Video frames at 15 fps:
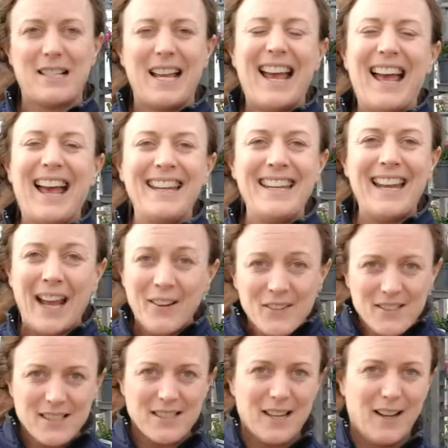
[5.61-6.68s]
and now is the
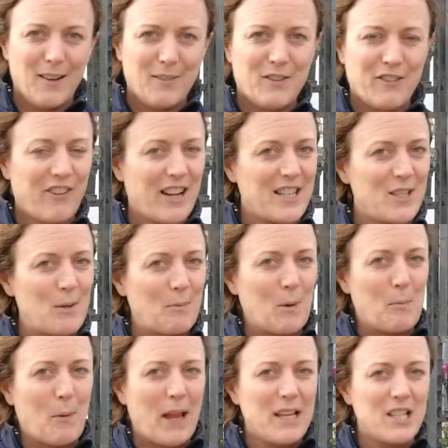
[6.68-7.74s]
time to freshen up your
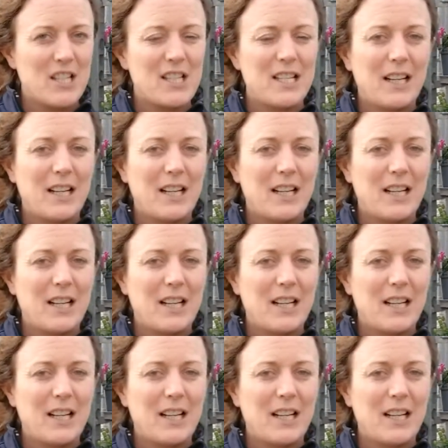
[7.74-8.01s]
benches.